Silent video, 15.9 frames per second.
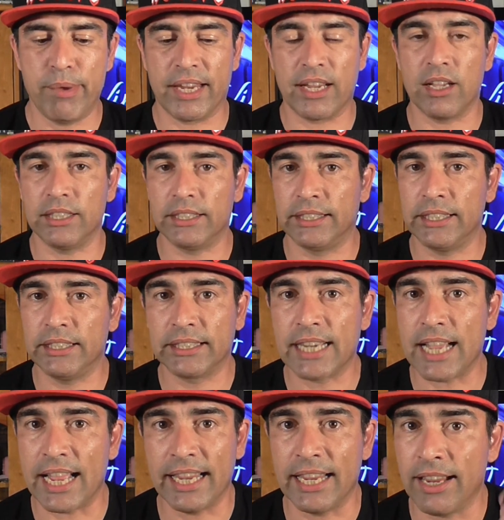because this
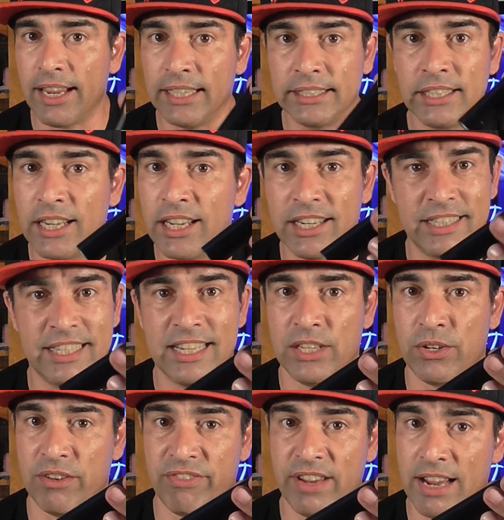guy isn't going to
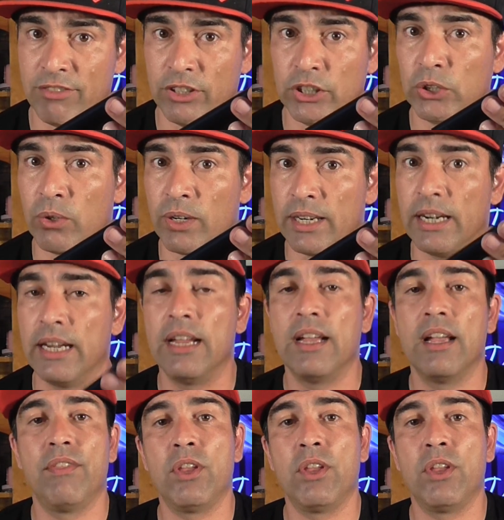tell you if you have a short.